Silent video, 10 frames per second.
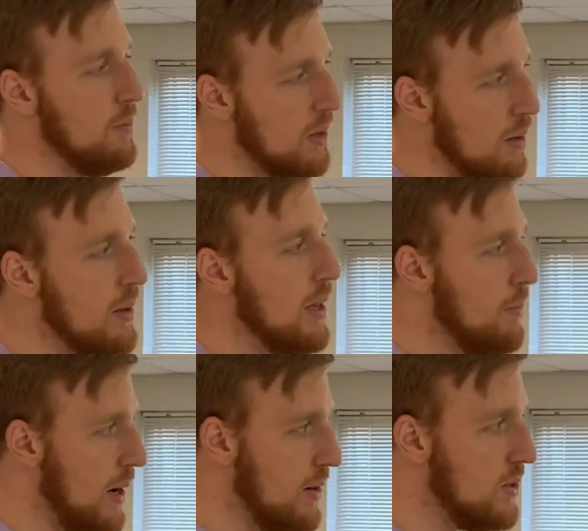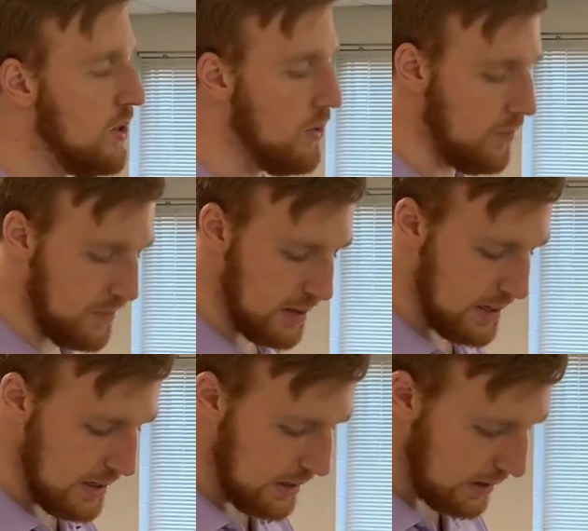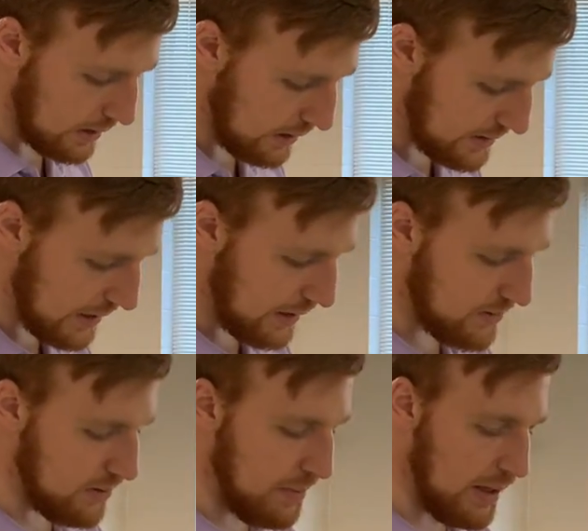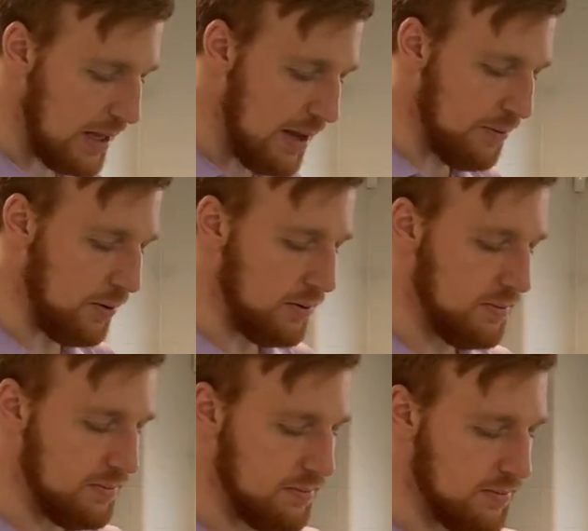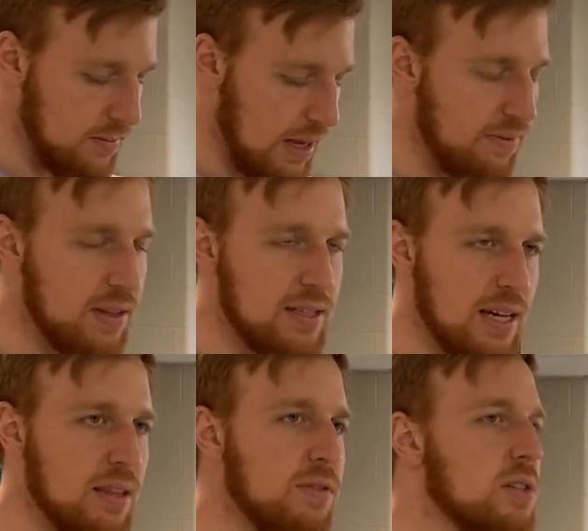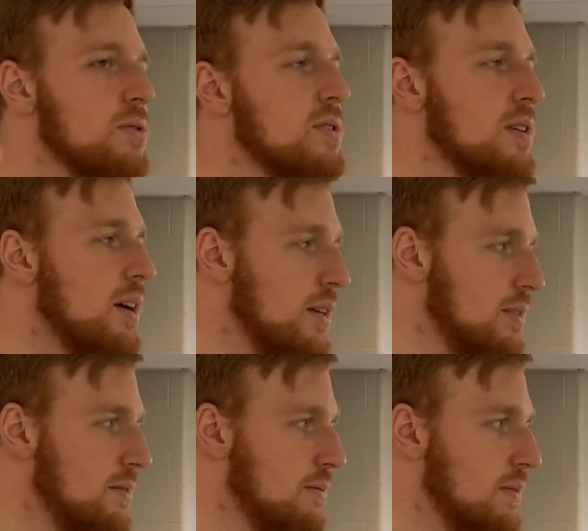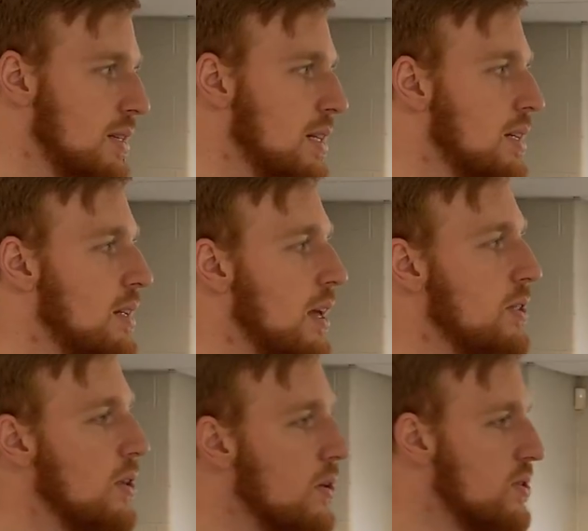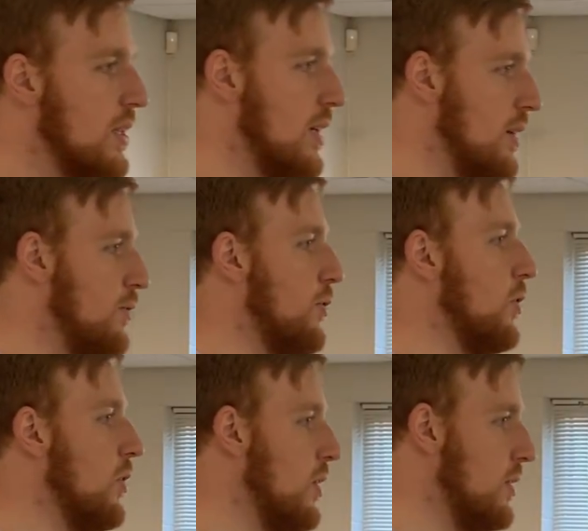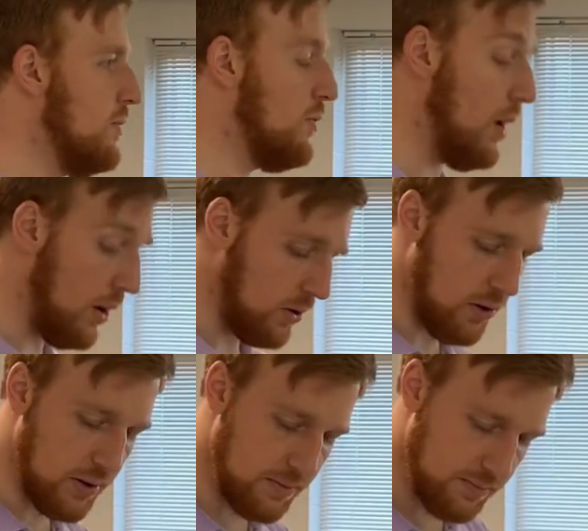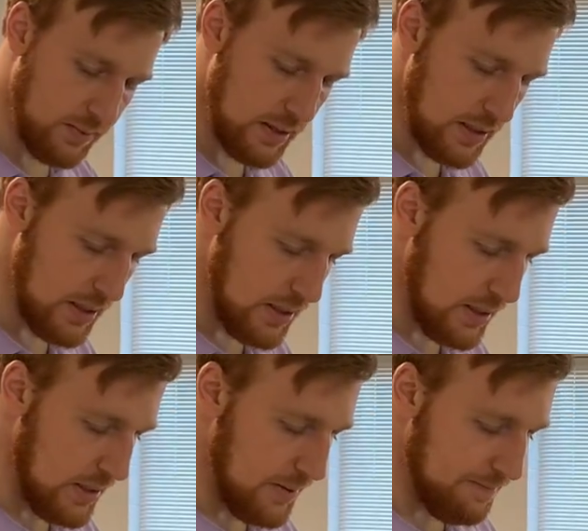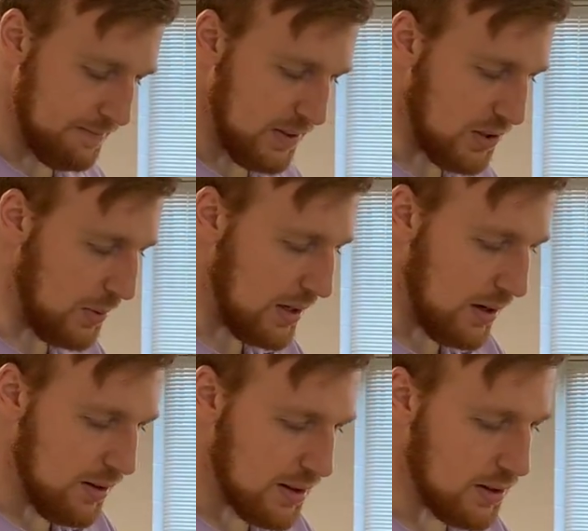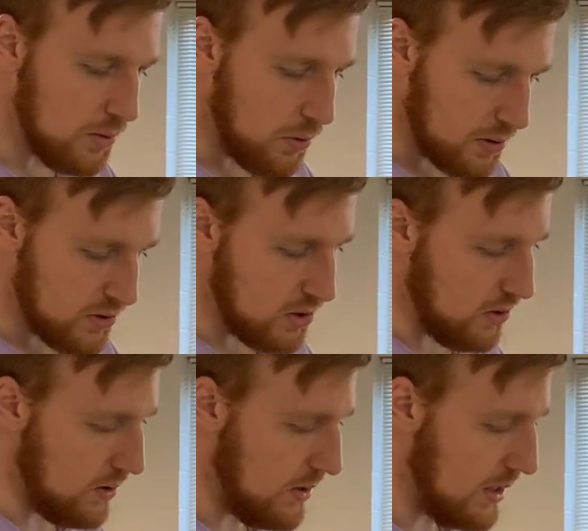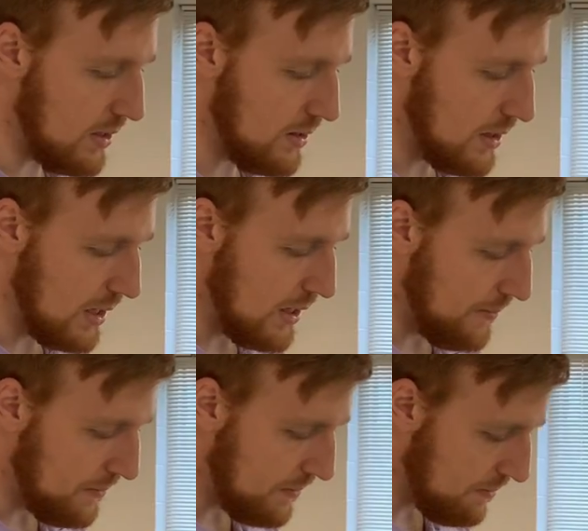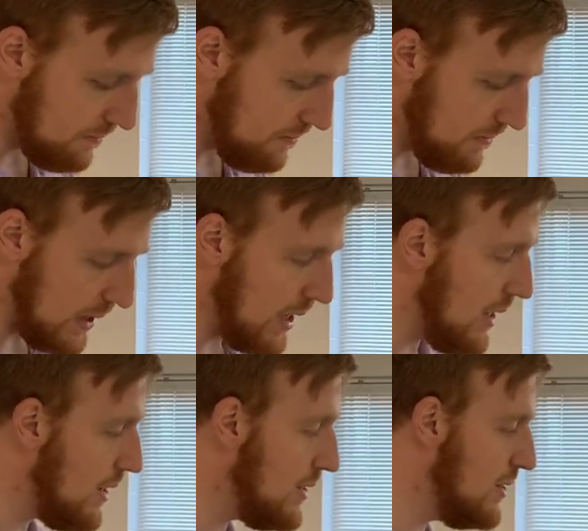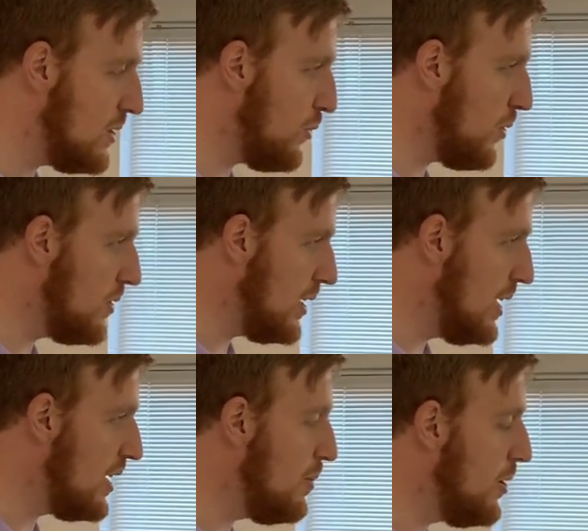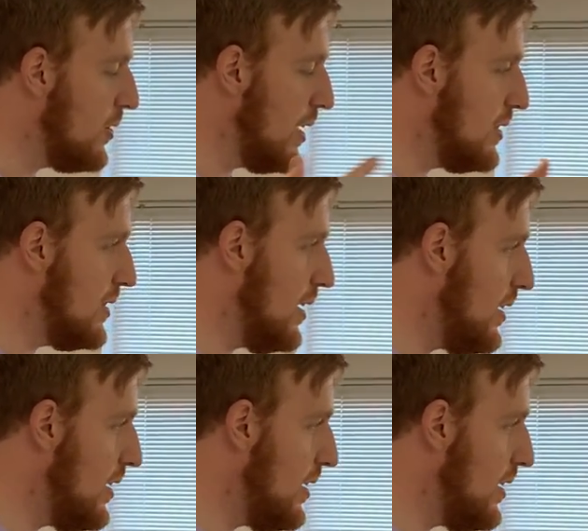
him coming up out of the tomb. God takes something evil, even the death of his own son, and using it for good, for our good. So we know that the Lord is good, and again, this is a fruit that he communicates to